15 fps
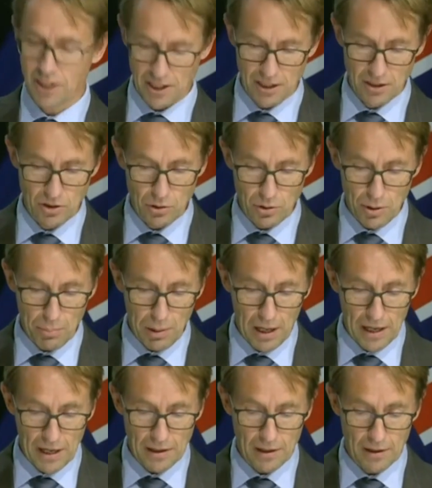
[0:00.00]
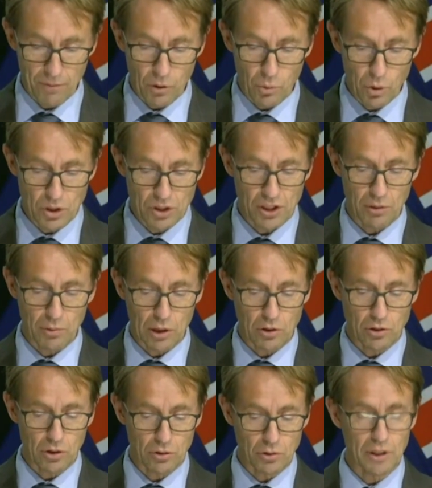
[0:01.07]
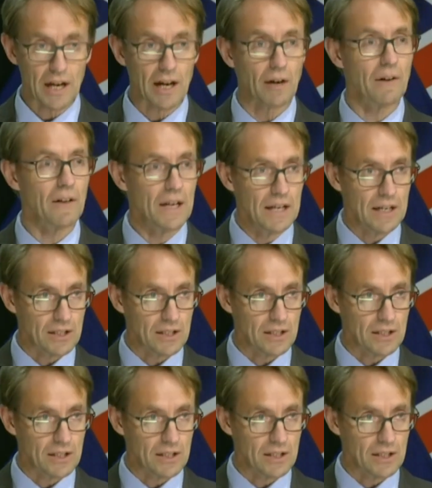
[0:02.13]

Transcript: stick to the plan. The worst thing we could do now